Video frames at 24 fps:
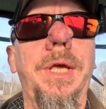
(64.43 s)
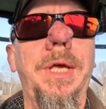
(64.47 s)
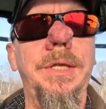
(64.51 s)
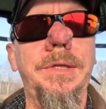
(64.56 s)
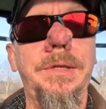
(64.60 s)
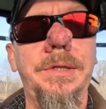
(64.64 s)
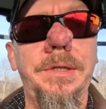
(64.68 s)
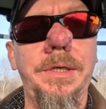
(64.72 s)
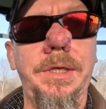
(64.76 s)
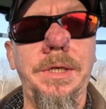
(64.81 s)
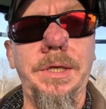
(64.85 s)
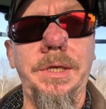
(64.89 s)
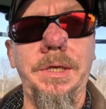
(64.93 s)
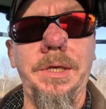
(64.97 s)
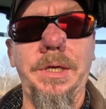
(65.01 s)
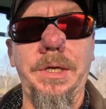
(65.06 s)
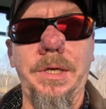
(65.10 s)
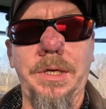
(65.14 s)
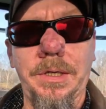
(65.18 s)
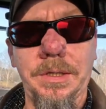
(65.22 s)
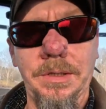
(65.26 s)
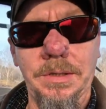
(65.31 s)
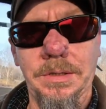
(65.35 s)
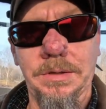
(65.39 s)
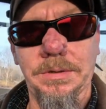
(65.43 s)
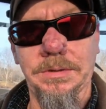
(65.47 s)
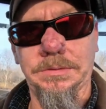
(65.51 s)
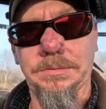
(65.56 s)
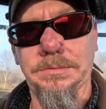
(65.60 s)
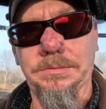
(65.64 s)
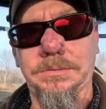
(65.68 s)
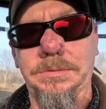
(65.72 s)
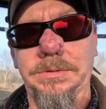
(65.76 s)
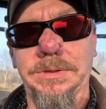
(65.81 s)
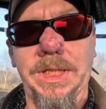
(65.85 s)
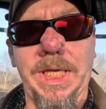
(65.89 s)
to get the
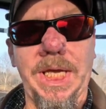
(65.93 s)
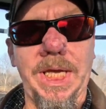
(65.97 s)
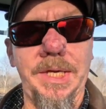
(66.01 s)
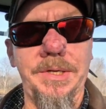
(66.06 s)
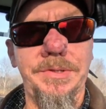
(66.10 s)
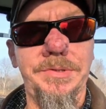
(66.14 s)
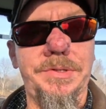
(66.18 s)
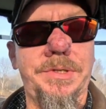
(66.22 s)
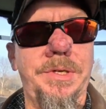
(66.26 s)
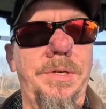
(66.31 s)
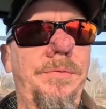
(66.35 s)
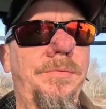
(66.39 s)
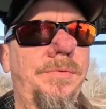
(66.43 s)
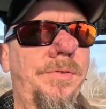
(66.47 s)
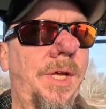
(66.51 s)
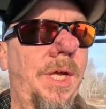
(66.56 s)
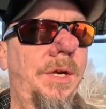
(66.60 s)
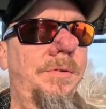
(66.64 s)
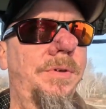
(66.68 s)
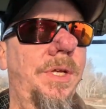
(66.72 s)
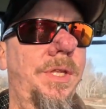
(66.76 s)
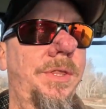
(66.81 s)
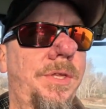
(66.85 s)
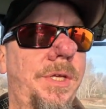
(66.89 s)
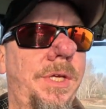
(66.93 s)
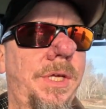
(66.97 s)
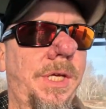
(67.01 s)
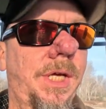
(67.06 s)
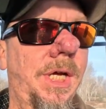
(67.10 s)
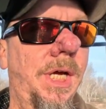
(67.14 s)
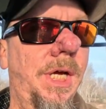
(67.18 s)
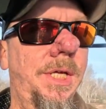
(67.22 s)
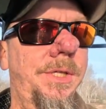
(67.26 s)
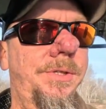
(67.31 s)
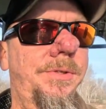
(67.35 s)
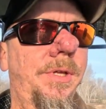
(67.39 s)
last of everything
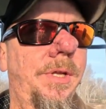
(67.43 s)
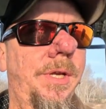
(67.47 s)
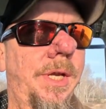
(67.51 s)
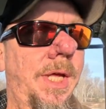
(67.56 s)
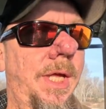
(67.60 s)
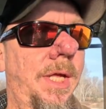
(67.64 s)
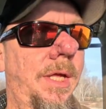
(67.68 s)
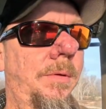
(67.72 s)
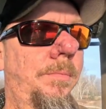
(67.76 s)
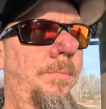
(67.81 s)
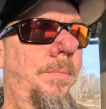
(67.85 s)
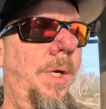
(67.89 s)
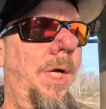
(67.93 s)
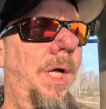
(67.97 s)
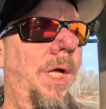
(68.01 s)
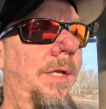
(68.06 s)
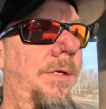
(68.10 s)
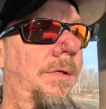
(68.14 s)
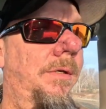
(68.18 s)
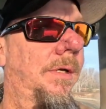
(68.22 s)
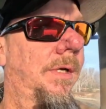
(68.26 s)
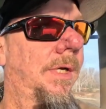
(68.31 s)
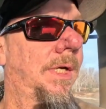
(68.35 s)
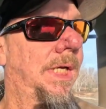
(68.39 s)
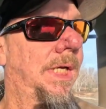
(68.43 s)
cut today, but